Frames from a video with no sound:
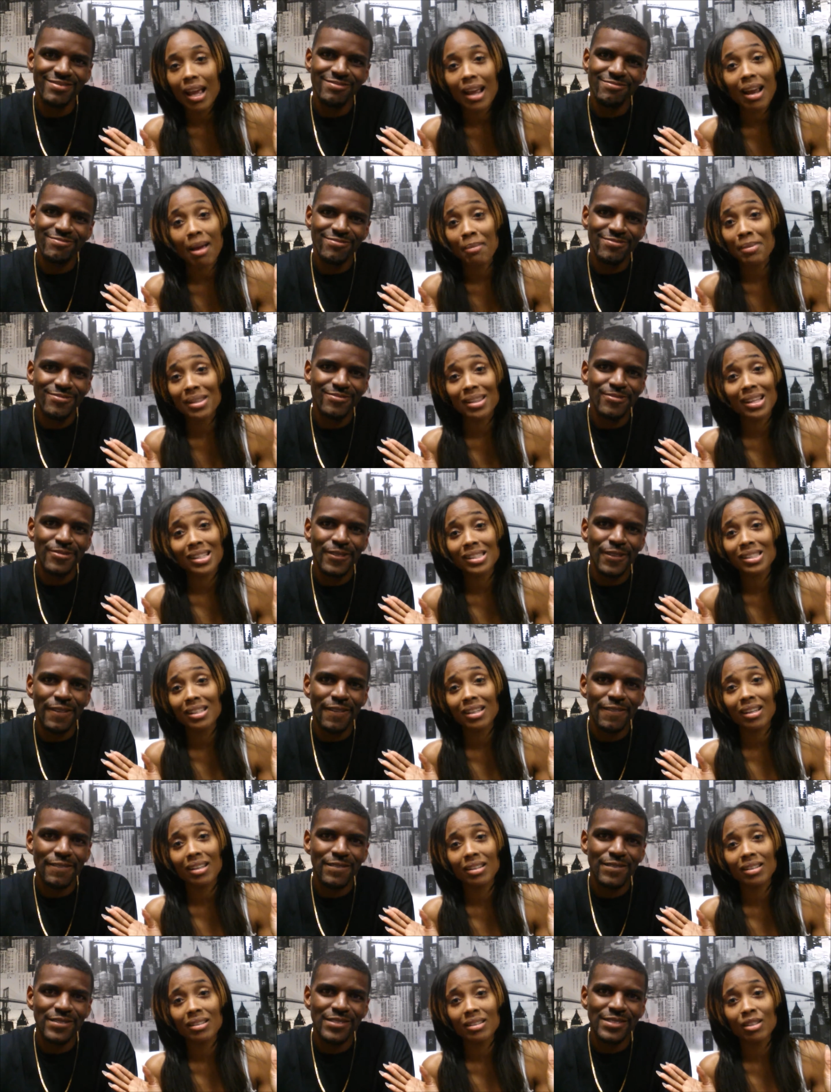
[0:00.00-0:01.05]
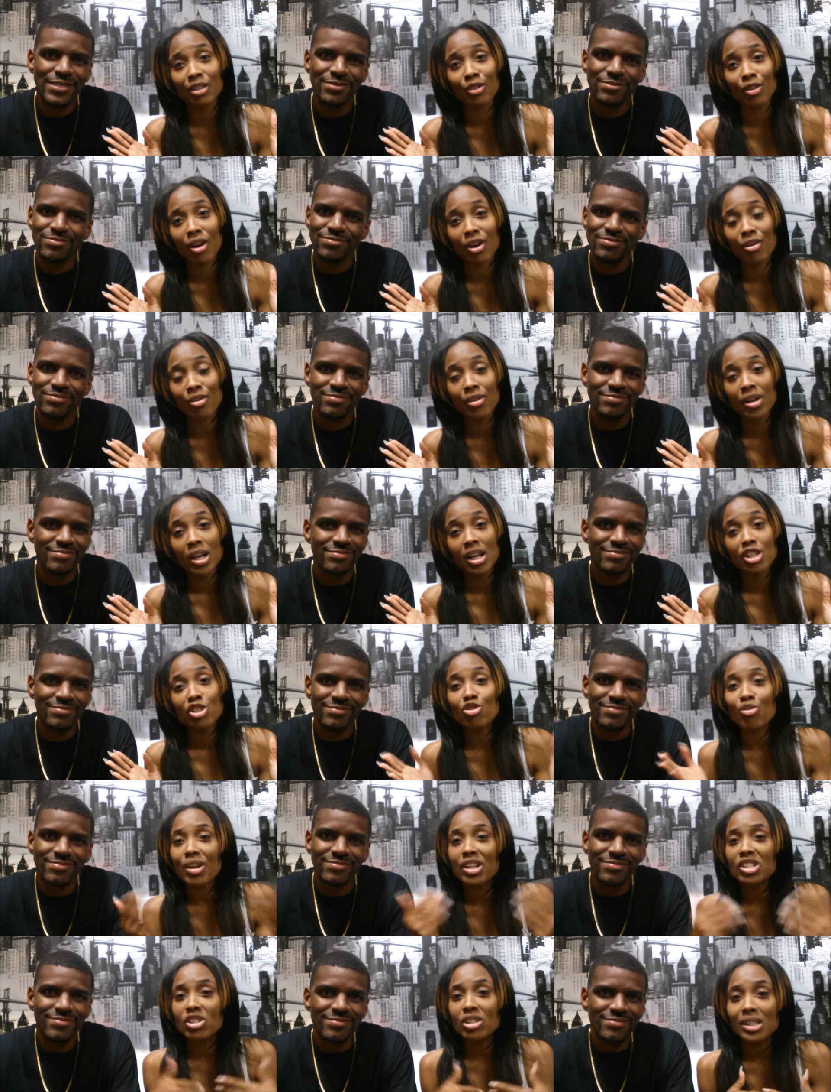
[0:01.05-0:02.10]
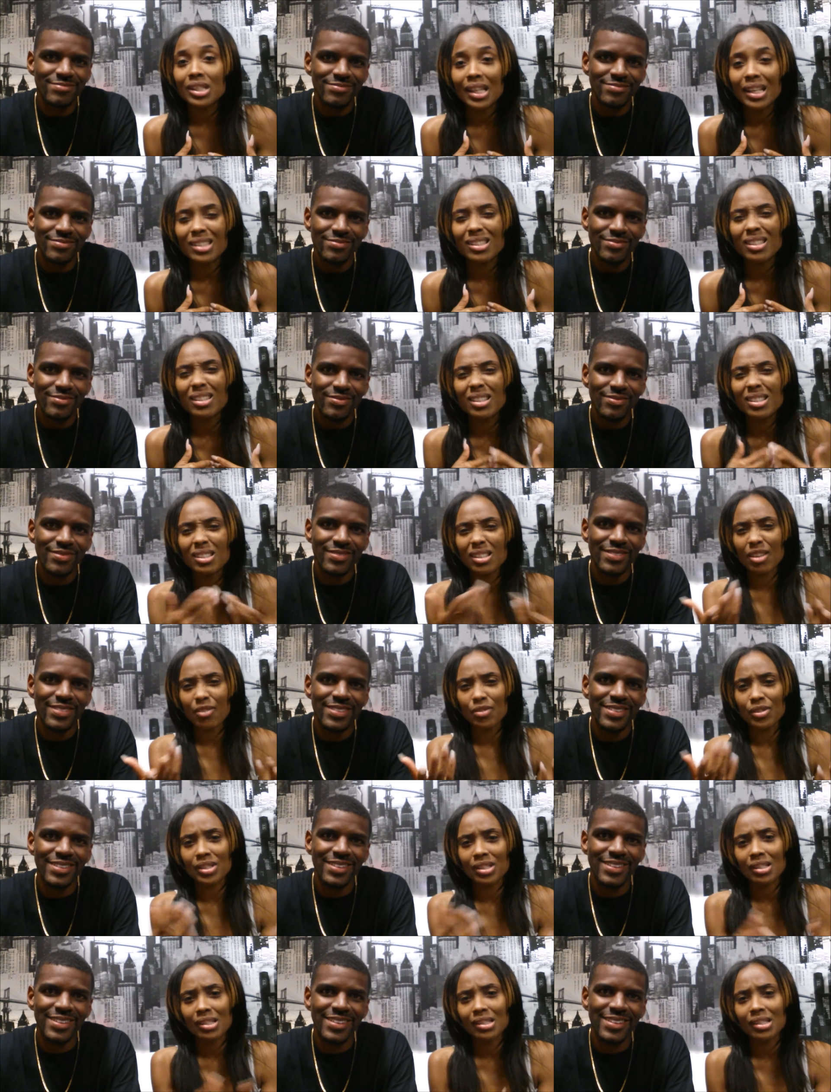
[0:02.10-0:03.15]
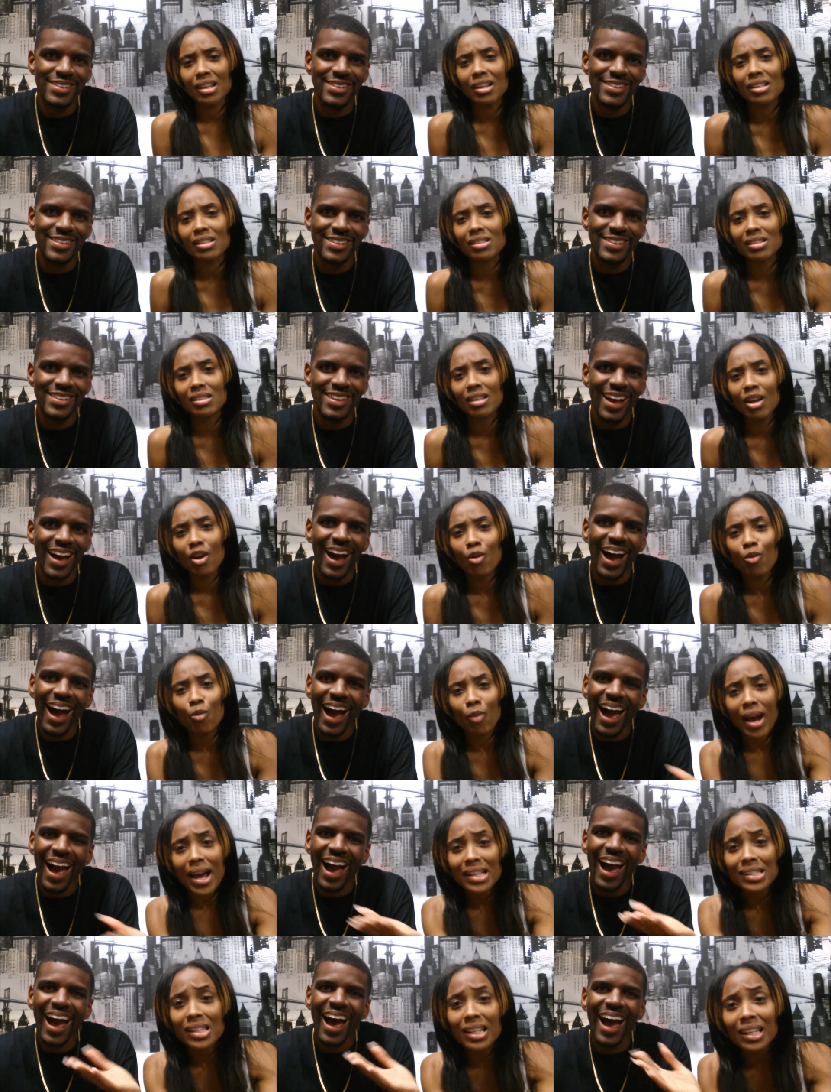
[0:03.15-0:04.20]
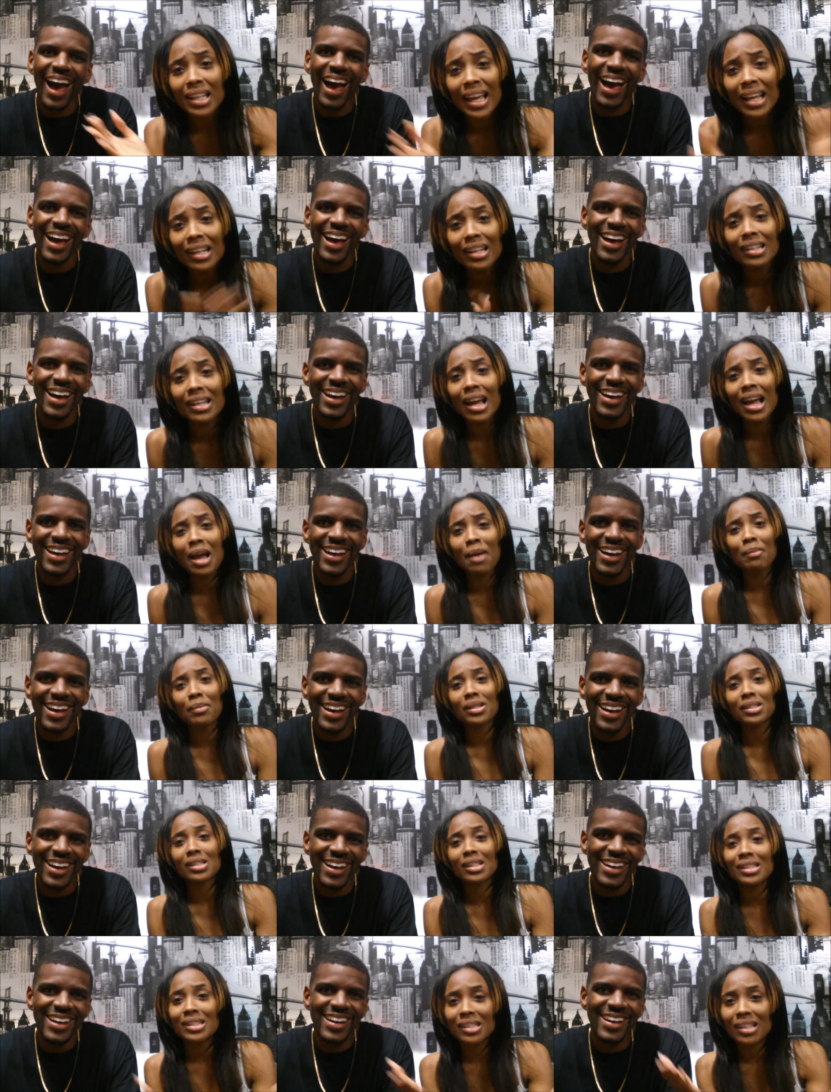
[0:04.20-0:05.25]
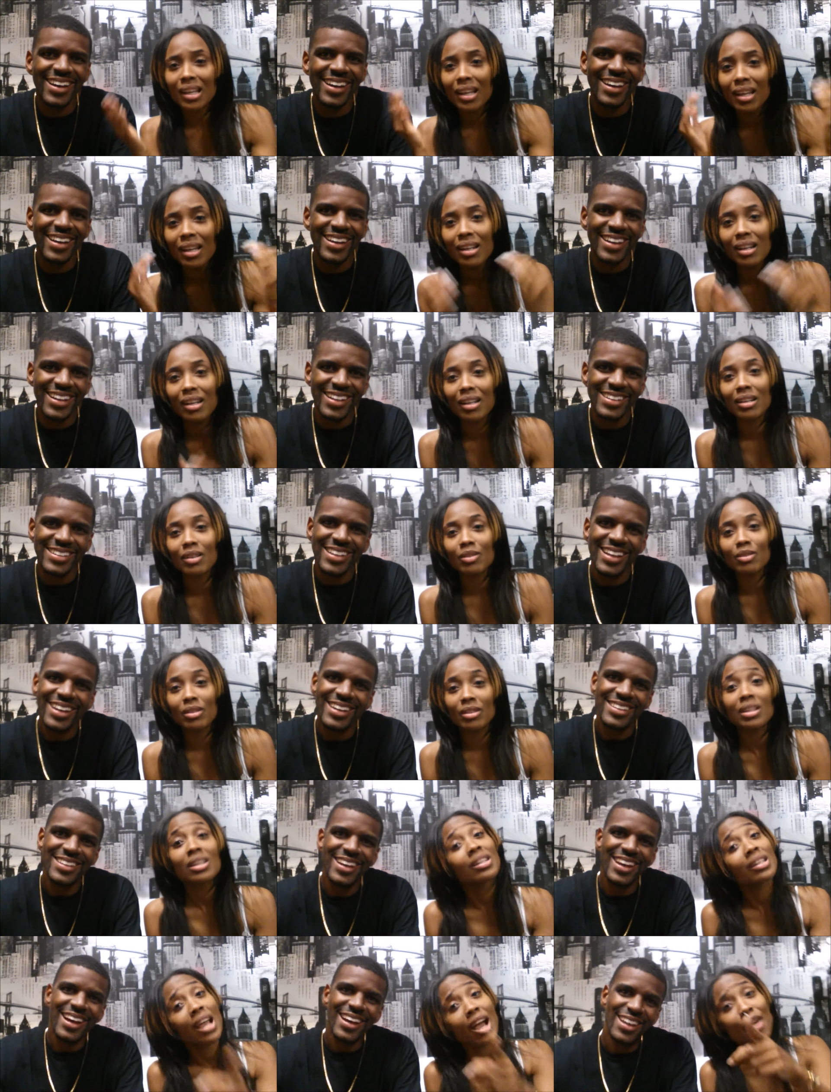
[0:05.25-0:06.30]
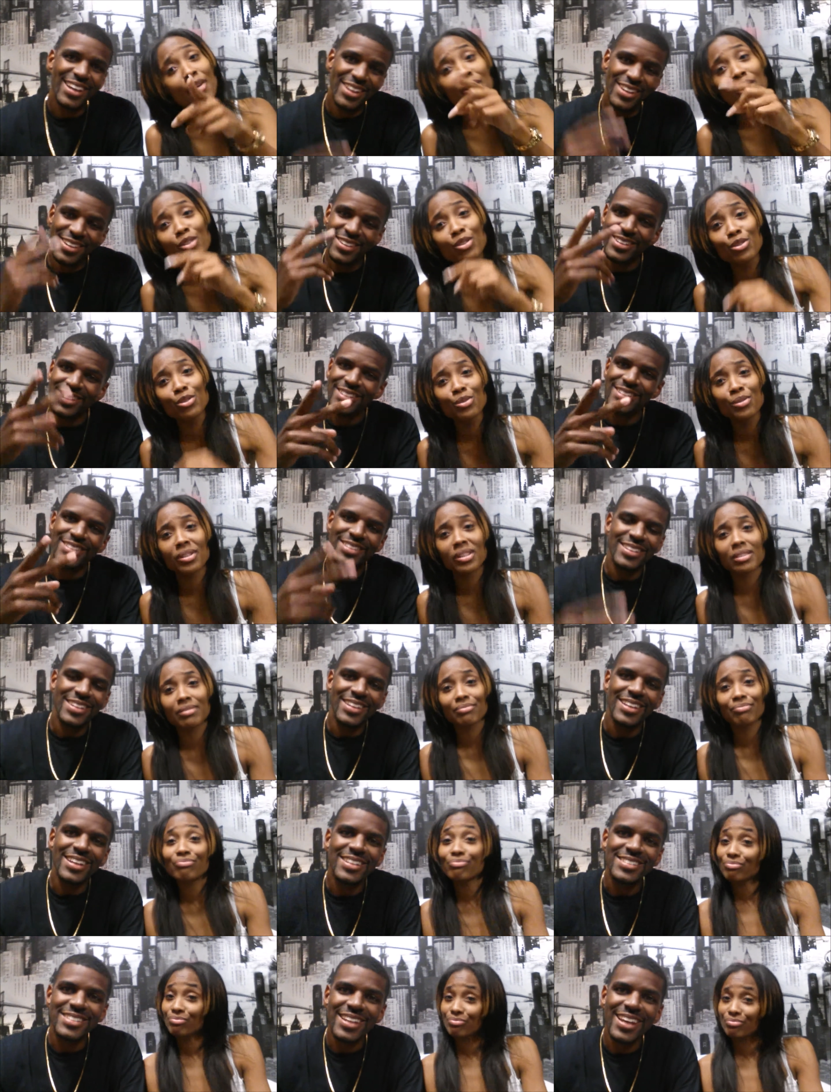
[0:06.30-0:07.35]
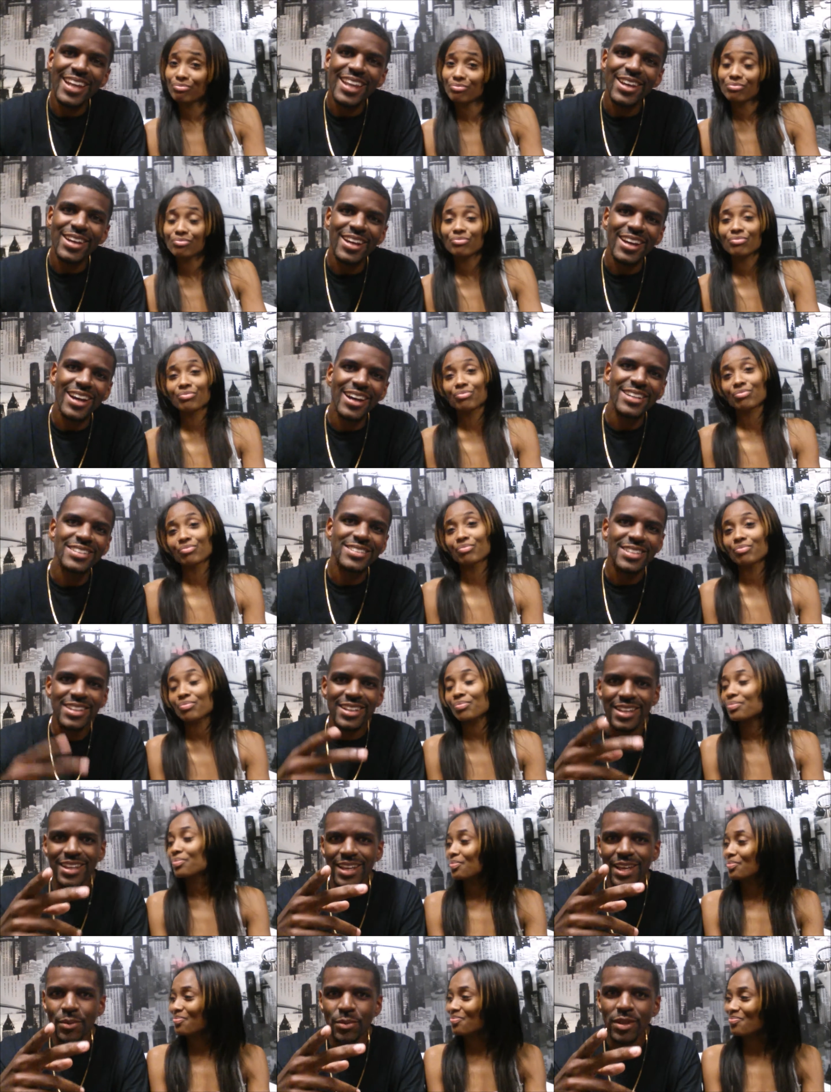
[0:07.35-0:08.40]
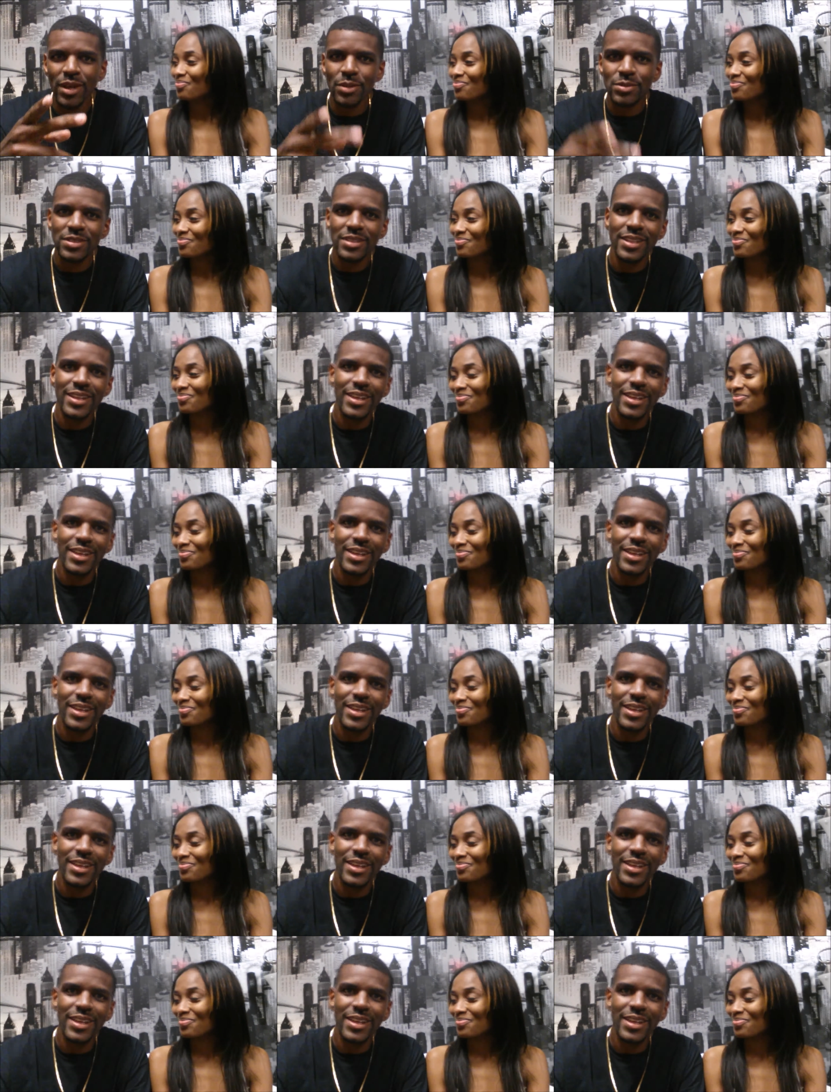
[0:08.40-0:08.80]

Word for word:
Speaker 1: I, I mean, that's it. You know, trade your sexiness in for success. Rising Lady Diamonds. Let's get it.
Speaker 2: I like that. Y'all can do it. Let's get it, guys. Hit me up